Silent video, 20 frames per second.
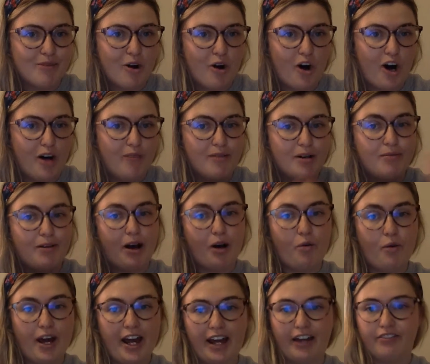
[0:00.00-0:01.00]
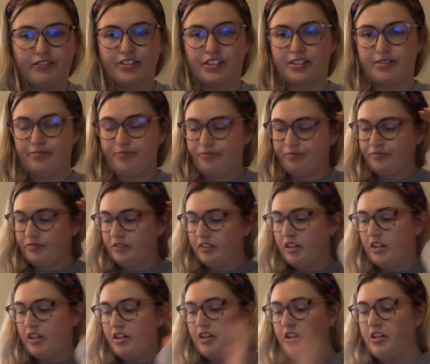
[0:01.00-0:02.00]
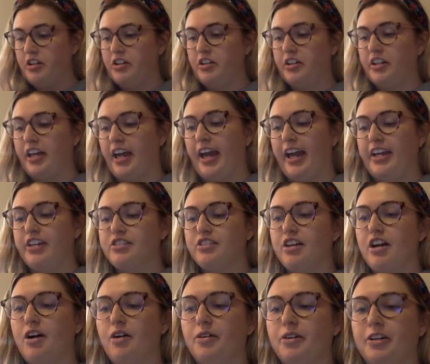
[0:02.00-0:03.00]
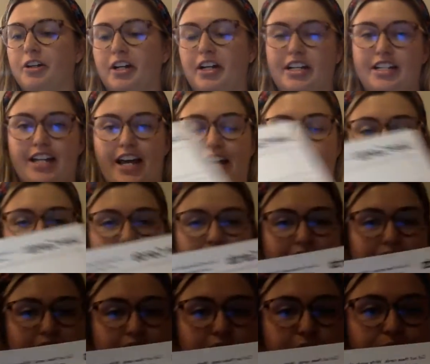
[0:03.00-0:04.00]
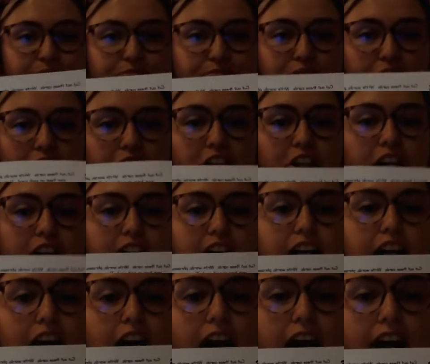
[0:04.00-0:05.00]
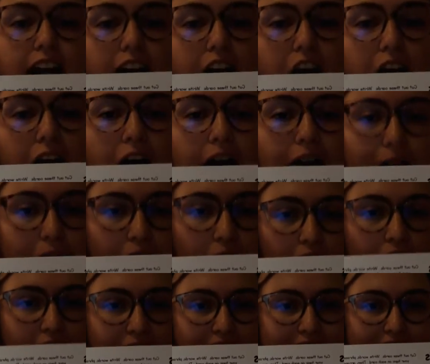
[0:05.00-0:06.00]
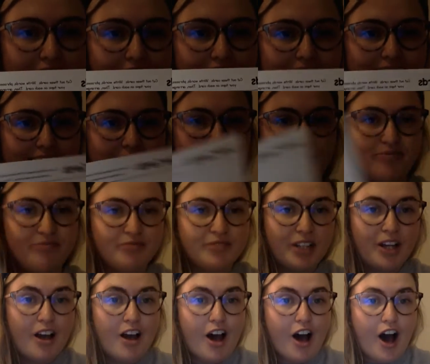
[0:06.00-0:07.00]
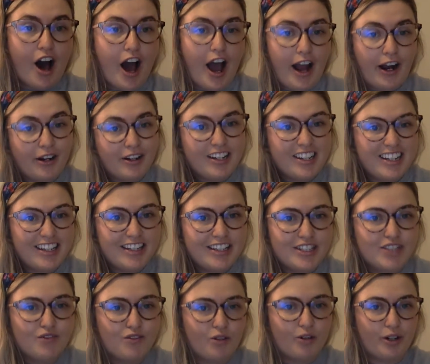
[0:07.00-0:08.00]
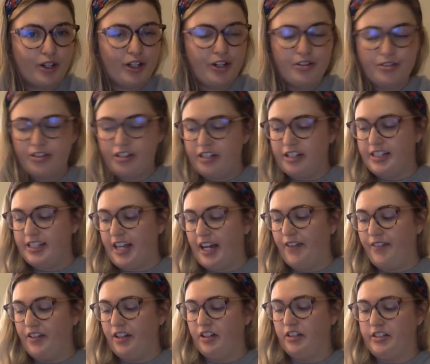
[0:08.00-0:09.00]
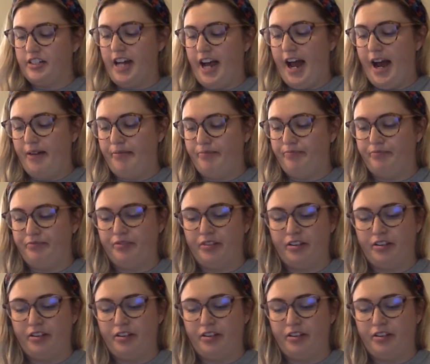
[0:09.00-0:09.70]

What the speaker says: poem about waves. Okay, so you're going to take this, and you're going to cut out all these lines. I already did this for you to save a little time.